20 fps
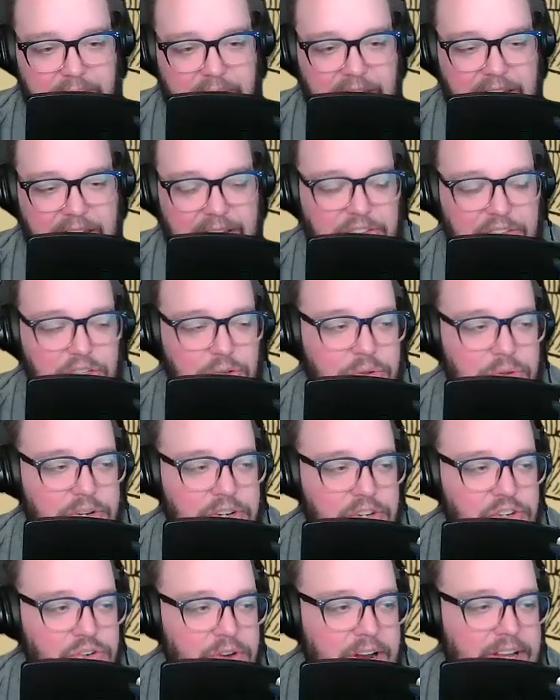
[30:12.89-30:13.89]
He gives you
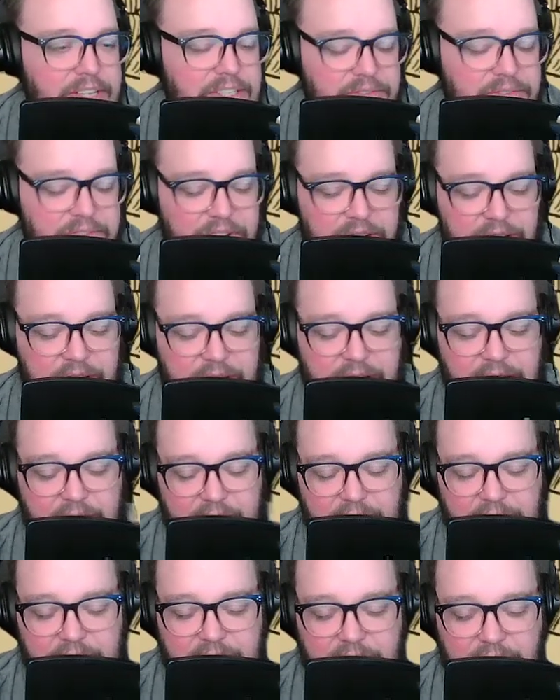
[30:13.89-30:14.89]
an address of a
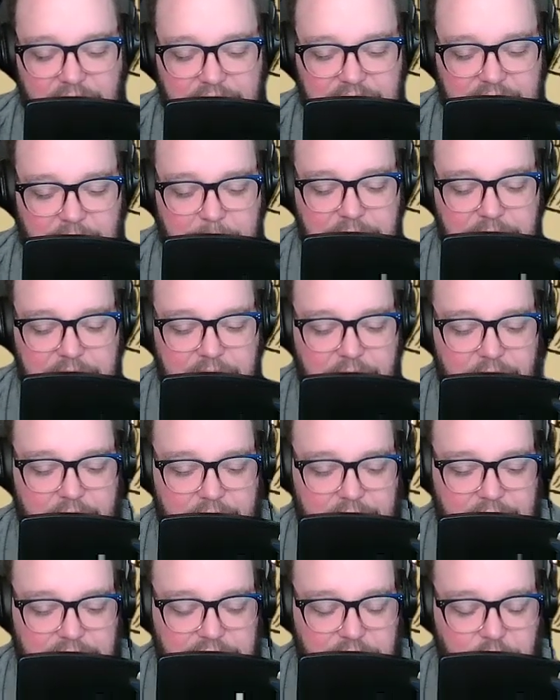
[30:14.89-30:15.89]

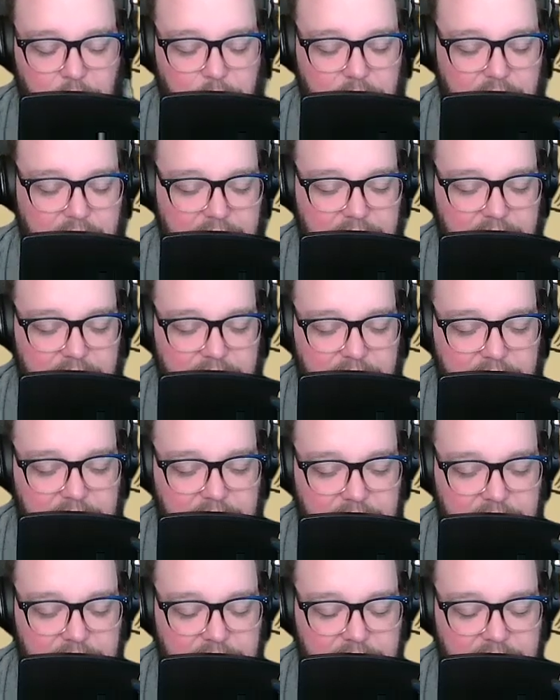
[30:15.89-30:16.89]
cemetery that's located
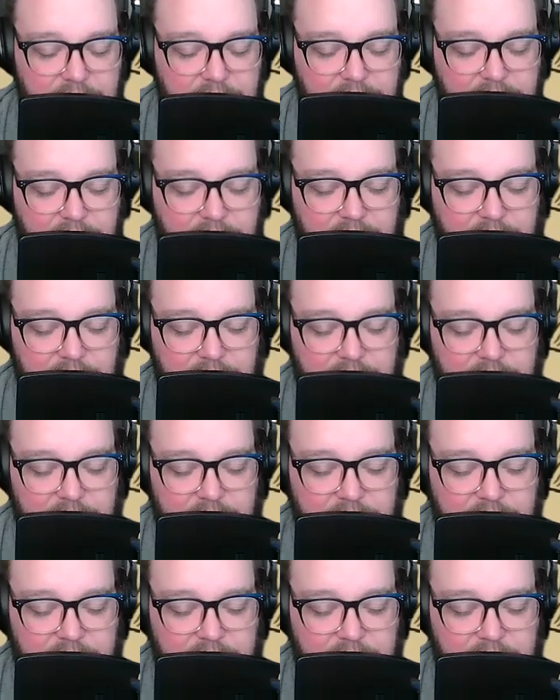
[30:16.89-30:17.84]
in Hot